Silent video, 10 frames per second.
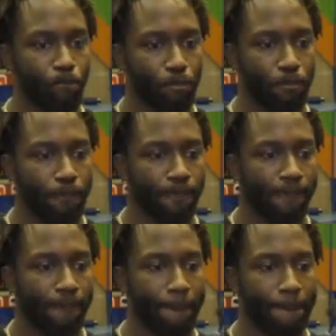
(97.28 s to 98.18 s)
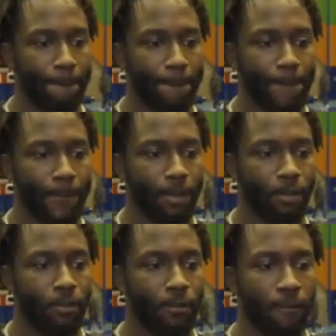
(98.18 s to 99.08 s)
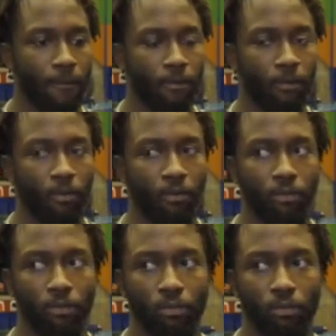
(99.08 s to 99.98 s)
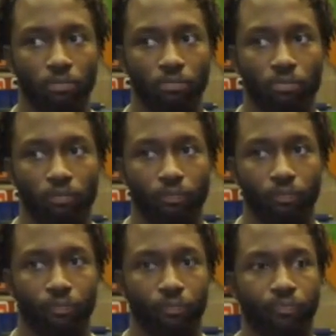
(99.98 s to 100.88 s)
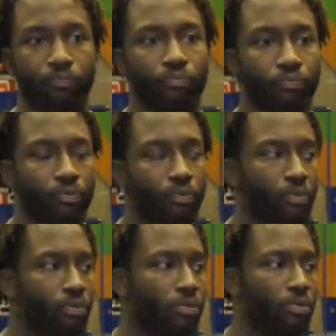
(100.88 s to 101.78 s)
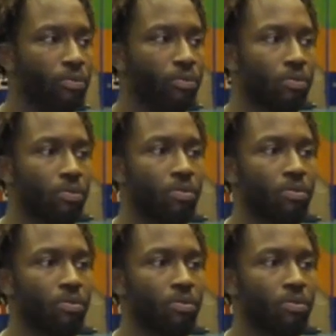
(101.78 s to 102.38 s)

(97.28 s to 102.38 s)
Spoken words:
This person isn't speaking.